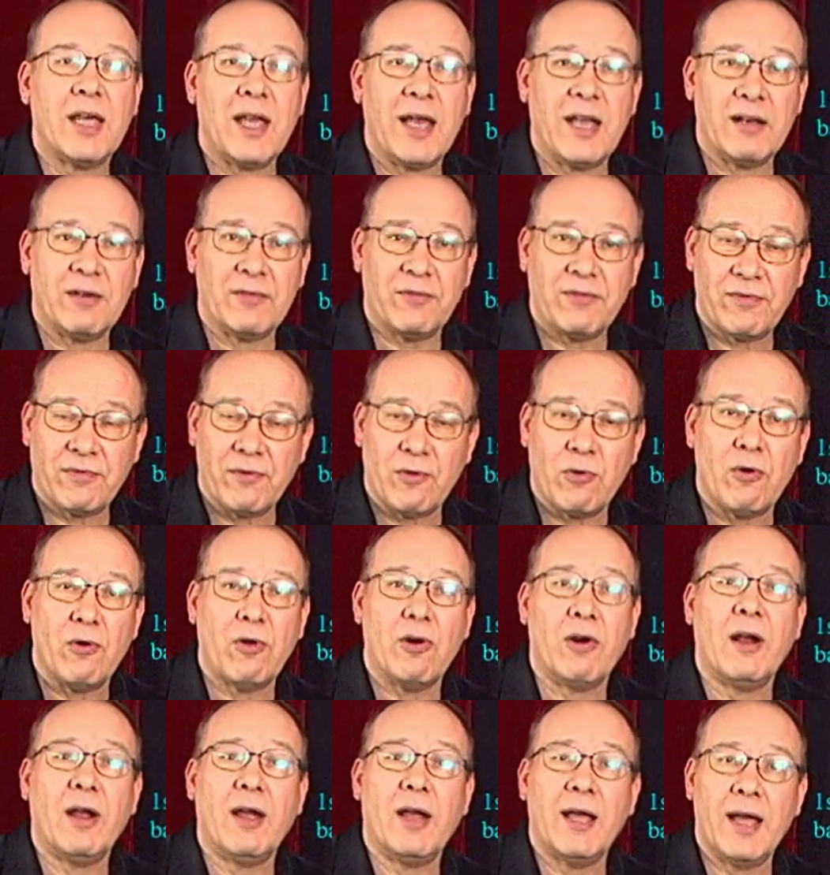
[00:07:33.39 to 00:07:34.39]
and 4,
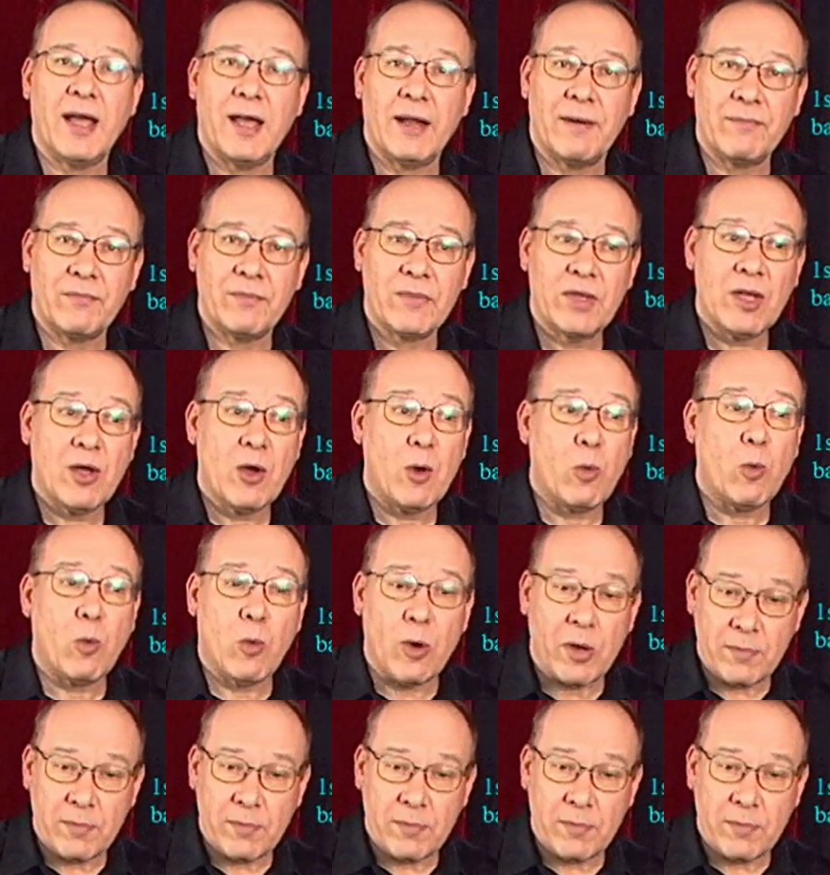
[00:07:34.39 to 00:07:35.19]
and